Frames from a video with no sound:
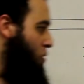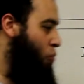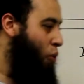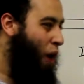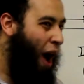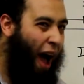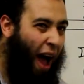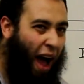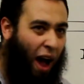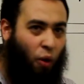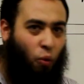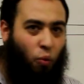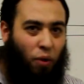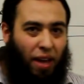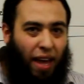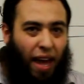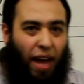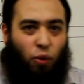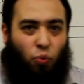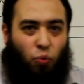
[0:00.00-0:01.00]
How
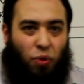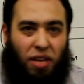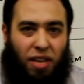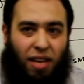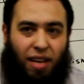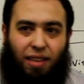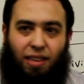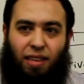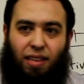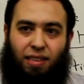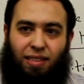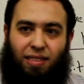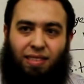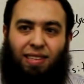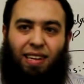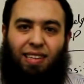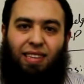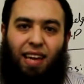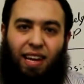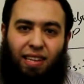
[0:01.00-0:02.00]
can we get
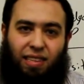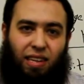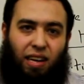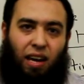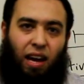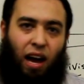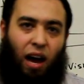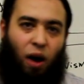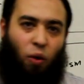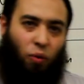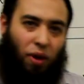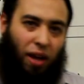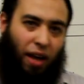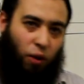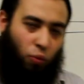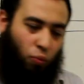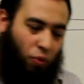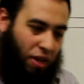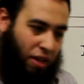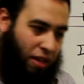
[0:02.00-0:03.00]
the data? How
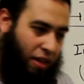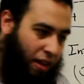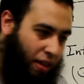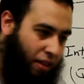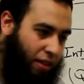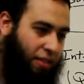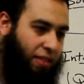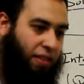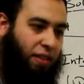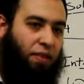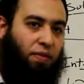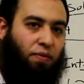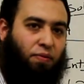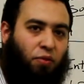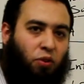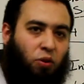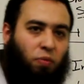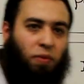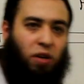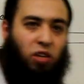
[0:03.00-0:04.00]
can we get the
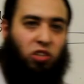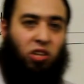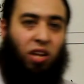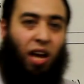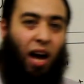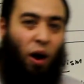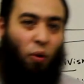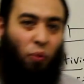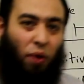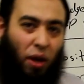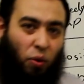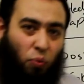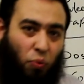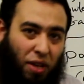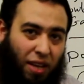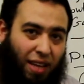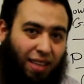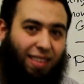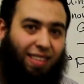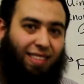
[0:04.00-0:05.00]
information? How can we
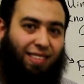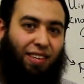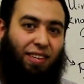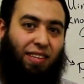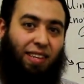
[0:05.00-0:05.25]
get the